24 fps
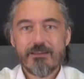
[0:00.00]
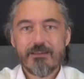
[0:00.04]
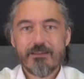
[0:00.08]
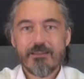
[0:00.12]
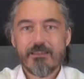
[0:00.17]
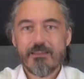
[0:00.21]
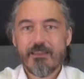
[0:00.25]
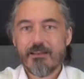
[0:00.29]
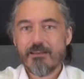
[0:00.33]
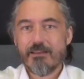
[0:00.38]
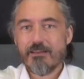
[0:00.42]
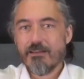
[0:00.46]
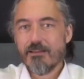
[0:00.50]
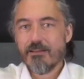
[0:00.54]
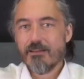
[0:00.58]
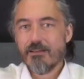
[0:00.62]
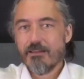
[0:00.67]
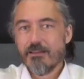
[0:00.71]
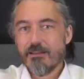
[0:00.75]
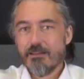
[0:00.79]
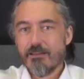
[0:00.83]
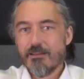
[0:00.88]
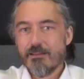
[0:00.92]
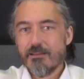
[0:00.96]
then
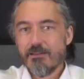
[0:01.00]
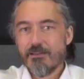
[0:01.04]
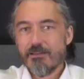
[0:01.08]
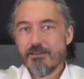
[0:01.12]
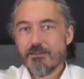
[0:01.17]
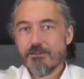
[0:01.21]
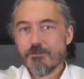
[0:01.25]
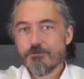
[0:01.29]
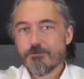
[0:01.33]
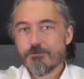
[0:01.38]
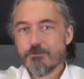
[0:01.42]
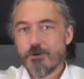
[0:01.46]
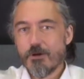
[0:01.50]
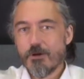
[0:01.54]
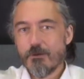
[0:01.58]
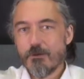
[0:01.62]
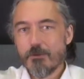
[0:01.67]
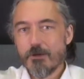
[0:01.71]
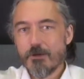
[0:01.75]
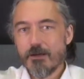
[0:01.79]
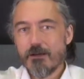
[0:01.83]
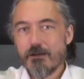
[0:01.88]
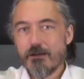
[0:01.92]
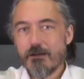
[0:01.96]
the
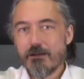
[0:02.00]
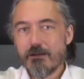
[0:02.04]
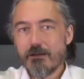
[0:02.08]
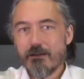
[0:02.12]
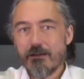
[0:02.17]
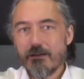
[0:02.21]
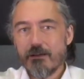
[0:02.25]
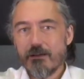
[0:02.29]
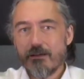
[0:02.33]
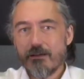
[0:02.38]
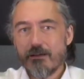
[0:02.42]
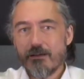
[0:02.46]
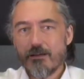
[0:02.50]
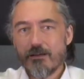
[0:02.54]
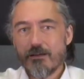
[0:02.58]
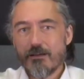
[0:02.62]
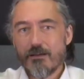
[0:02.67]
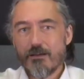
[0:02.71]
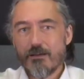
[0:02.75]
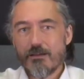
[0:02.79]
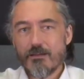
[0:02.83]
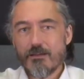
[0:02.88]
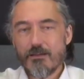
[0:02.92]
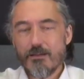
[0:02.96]
trauma
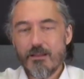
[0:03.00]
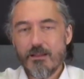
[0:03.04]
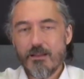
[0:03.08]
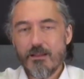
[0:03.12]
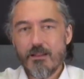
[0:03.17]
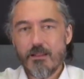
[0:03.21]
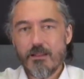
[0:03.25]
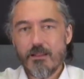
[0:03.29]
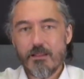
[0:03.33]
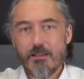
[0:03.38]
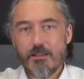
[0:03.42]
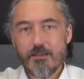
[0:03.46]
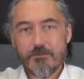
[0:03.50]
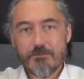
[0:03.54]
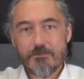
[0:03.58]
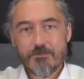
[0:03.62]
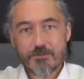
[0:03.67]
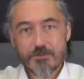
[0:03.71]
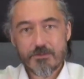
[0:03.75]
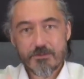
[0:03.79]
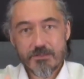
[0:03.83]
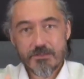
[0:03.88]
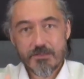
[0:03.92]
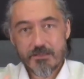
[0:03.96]
lives
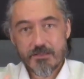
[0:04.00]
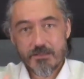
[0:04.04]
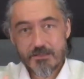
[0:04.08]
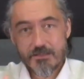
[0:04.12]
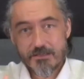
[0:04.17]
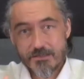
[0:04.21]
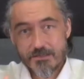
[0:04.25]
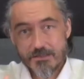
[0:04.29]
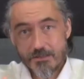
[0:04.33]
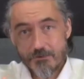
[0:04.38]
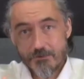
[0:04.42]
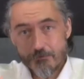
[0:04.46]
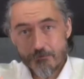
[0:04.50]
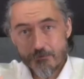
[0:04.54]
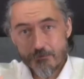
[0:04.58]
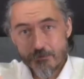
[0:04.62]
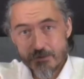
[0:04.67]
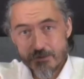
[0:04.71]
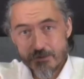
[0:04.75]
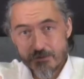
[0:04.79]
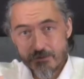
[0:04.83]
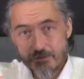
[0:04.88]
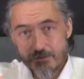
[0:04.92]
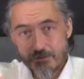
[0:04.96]
on a
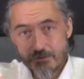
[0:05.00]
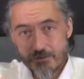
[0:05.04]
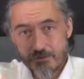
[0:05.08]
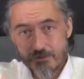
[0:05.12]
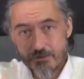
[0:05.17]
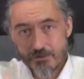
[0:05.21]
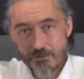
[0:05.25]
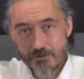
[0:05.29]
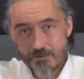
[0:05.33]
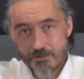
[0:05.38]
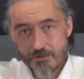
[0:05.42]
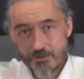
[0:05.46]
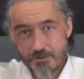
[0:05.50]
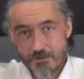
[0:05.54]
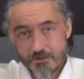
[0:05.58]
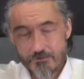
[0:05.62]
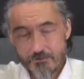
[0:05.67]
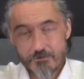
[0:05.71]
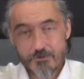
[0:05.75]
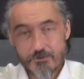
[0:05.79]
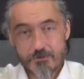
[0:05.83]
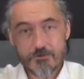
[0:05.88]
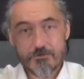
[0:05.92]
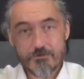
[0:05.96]
different
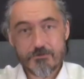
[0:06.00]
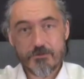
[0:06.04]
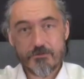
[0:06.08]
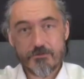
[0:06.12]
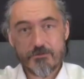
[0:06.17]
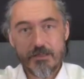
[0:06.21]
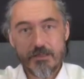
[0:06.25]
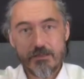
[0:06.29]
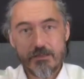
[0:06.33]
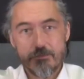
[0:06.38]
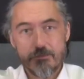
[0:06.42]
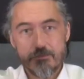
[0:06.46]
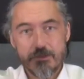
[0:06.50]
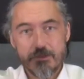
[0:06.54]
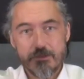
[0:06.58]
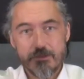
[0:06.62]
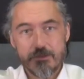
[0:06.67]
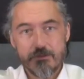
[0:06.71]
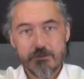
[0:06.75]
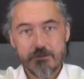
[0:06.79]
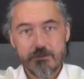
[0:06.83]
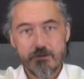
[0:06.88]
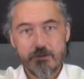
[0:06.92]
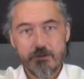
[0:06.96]
level of development.
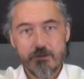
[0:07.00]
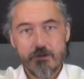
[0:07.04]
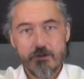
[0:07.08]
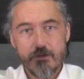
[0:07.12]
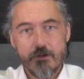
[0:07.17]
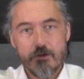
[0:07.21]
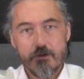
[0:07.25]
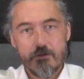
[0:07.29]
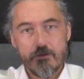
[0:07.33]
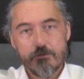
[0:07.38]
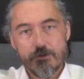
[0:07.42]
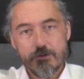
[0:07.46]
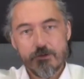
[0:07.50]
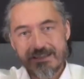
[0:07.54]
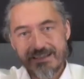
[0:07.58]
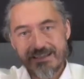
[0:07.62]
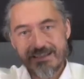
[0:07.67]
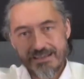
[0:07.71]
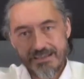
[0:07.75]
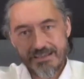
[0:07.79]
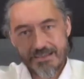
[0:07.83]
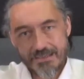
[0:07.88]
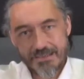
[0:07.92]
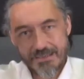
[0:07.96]
For the
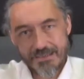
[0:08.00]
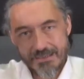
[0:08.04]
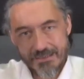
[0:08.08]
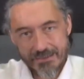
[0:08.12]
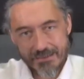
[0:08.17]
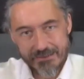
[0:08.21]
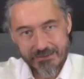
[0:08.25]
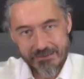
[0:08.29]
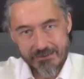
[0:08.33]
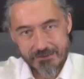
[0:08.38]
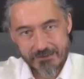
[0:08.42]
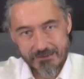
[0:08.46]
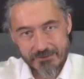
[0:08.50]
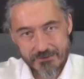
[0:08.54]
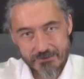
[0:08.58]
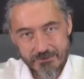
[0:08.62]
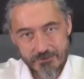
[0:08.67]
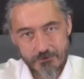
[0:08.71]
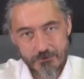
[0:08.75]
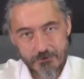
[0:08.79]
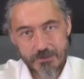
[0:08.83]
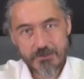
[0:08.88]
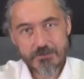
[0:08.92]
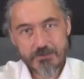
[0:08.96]
healing and the
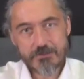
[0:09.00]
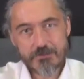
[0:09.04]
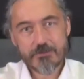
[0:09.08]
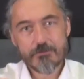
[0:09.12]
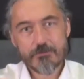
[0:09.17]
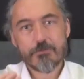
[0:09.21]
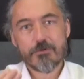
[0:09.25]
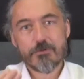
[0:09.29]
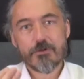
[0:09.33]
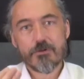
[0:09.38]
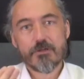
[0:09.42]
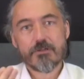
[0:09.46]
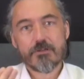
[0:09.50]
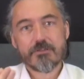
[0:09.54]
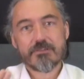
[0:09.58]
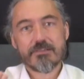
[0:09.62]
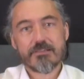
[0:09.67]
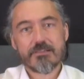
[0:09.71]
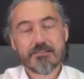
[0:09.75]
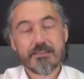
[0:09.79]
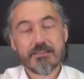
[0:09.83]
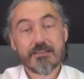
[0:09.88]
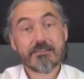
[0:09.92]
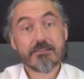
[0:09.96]
integration
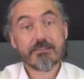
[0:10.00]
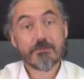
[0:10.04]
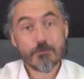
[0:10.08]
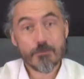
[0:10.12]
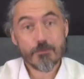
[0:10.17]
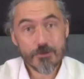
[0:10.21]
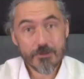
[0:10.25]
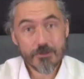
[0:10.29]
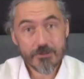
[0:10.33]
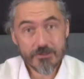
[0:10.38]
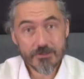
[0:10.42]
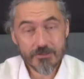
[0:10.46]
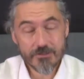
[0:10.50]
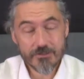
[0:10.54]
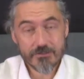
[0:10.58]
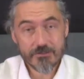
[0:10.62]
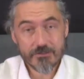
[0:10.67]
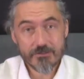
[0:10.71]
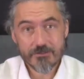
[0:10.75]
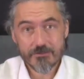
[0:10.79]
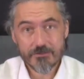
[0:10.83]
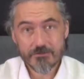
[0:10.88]
process, that's important,